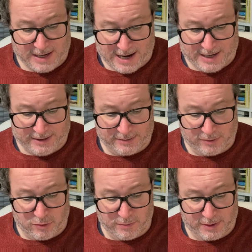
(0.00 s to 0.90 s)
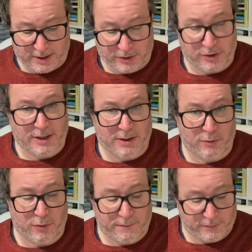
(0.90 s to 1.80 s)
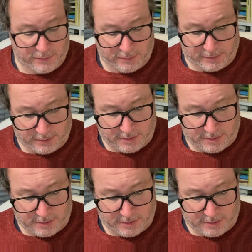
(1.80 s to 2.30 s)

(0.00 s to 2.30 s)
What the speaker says: annex accommodation now on offer to us.